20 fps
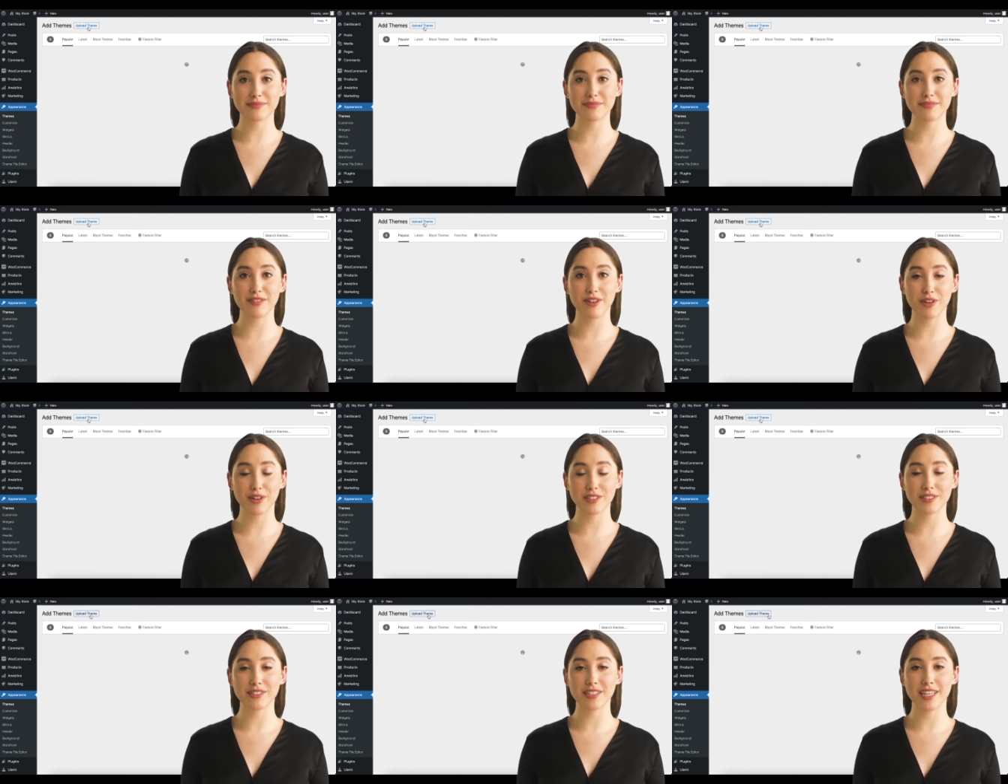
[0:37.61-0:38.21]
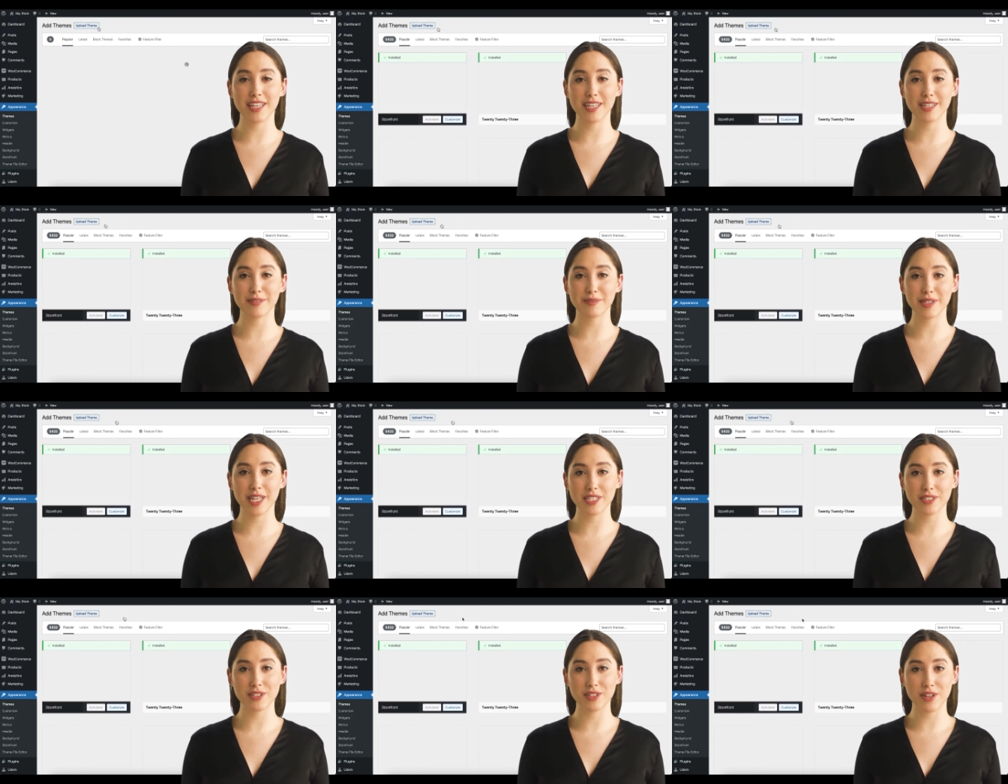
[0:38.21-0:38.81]
First,
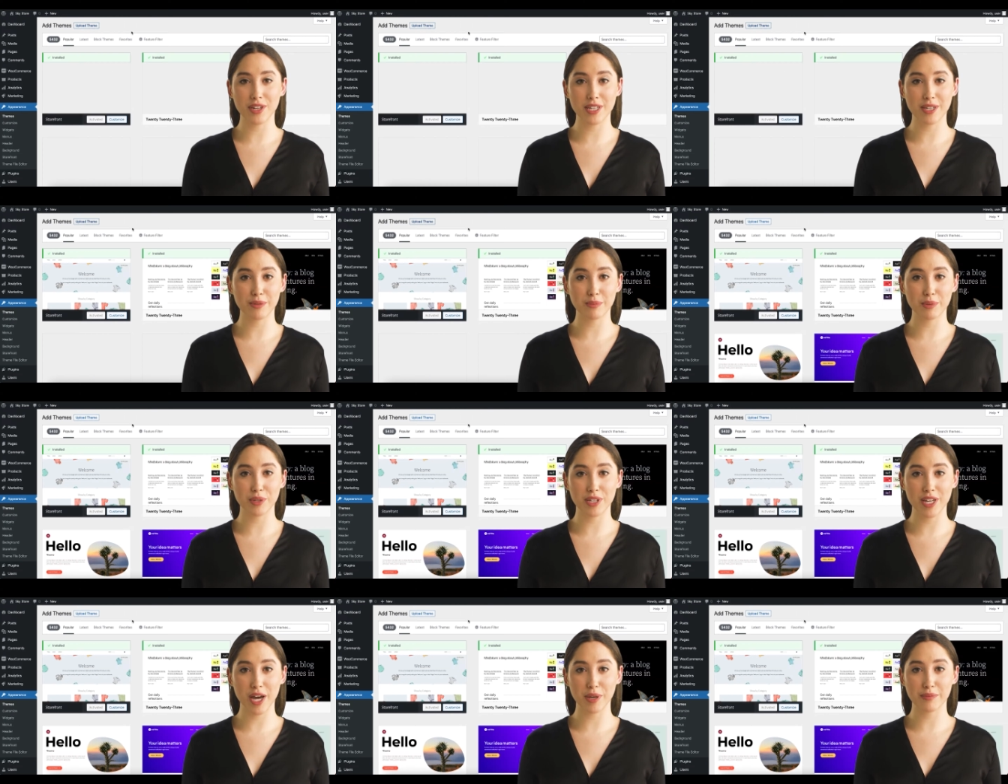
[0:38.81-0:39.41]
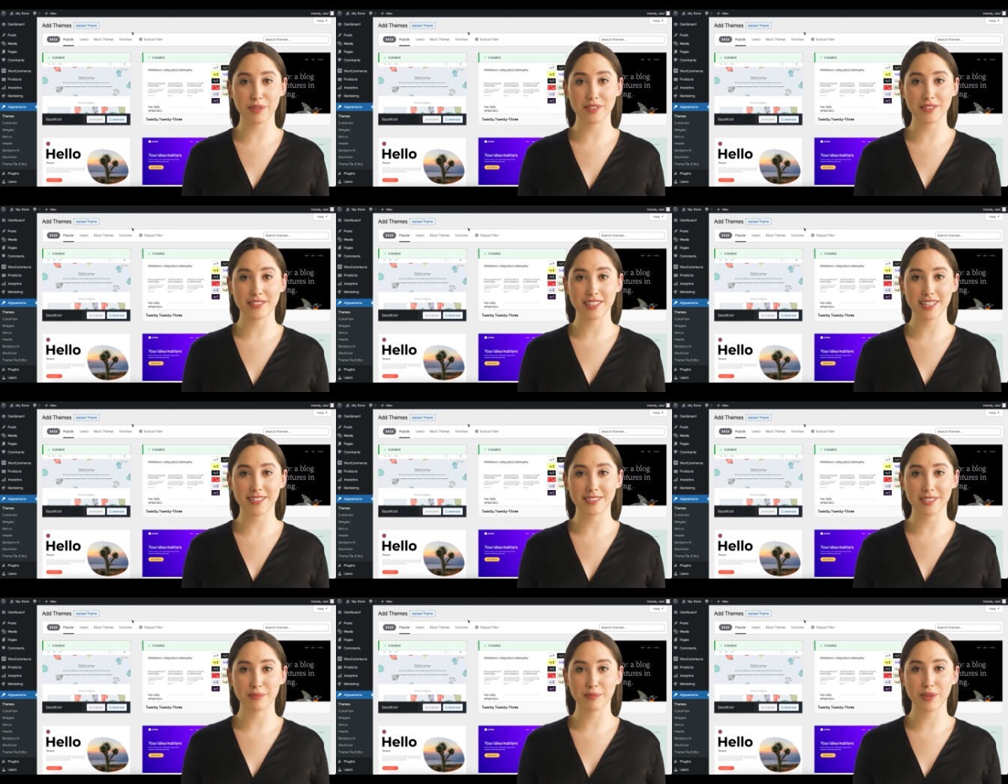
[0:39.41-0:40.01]
make sure your WooCommerce
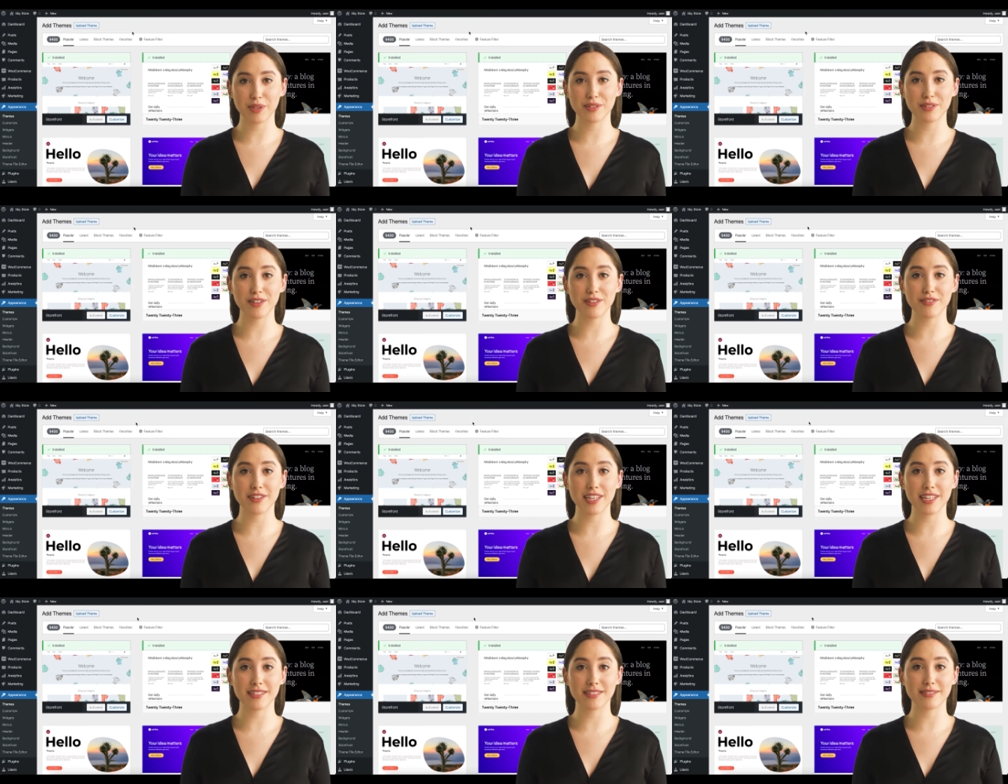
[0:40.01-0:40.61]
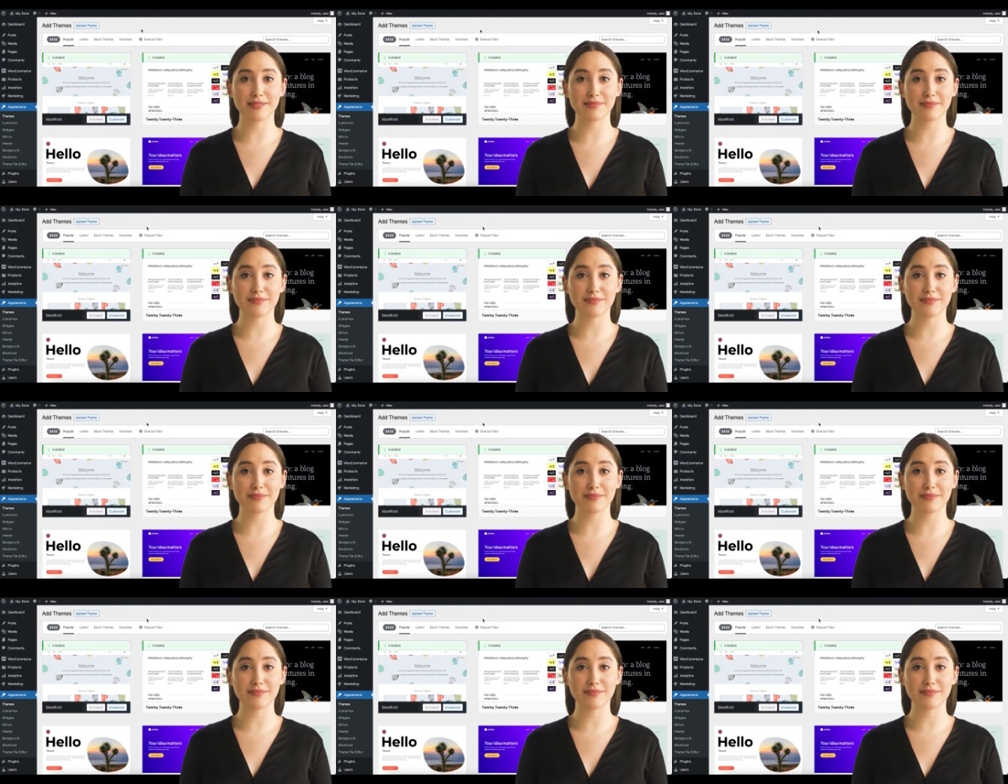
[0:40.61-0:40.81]
theme supports reviews.